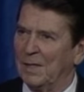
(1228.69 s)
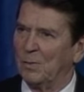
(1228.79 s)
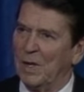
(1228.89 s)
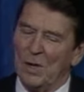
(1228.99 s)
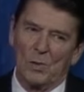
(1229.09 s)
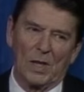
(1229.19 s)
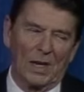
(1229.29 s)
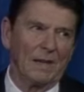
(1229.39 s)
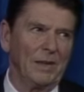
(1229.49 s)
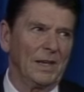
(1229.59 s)
We know that
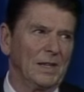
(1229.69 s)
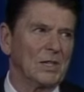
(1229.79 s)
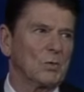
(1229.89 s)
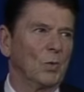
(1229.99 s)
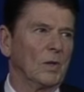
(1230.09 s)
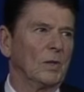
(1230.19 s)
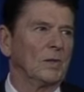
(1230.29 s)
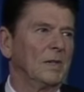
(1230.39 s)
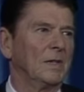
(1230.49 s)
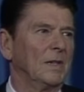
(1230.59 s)
living in this
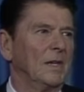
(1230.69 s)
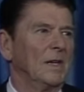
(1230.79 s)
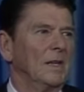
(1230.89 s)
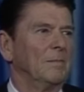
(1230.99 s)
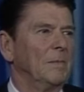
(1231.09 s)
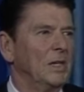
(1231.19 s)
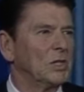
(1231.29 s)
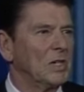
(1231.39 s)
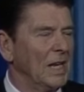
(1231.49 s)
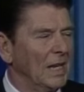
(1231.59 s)
world
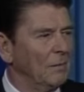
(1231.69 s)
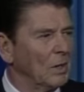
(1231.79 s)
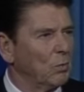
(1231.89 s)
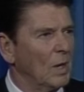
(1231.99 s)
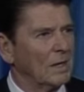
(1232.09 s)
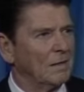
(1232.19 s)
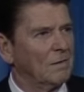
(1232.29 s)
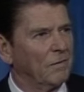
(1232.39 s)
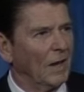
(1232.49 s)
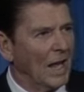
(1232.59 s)
means dealing with what
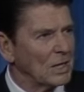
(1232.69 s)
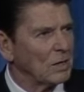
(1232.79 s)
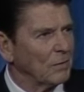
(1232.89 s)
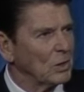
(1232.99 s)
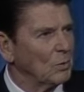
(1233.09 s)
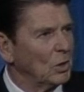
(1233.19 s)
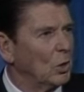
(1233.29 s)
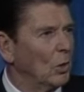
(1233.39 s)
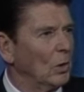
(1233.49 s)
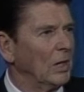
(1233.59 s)
philosophers would
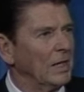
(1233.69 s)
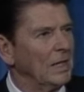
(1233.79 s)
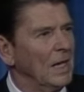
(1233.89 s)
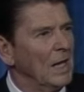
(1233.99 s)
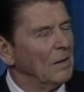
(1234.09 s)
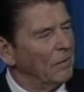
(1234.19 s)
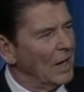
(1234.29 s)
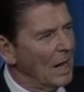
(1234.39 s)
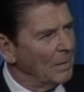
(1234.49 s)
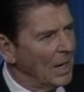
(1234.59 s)
call the
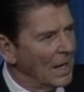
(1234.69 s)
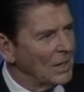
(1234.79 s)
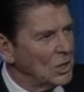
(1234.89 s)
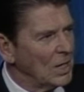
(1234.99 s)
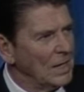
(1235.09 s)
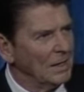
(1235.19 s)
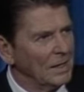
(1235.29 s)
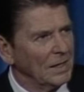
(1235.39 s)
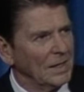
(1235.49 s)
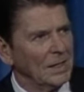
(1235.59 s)
phenomenology
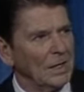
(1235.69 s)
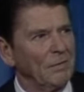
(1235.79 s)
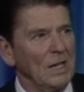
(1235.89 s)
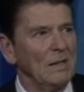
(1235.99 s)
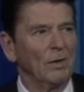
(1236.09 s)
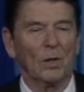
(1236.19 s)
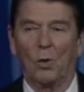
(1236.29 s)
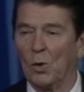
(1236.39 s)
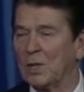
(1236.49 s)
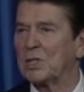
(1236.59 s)
of evil,
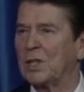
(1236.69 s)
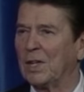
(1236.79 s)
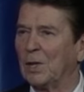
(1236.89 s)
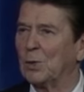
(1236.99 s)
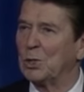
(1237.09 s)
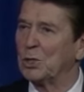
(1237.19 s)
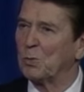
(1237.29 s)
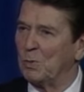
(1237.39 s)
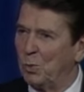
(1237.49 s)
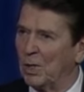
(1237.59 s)
or as theologians
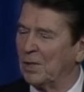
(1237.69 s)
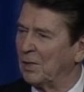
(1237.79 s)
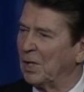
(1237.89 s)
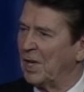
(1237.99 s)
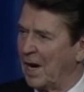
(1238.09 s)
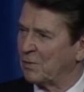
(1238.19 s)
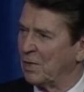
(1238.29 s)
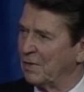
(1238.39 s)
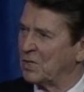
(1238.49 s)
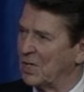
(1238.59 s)
would put it, the
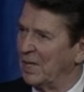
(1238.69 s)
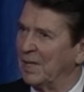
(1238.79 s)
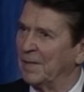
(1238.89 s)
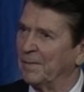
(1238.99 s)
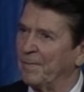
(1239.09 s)
doctrine of sin.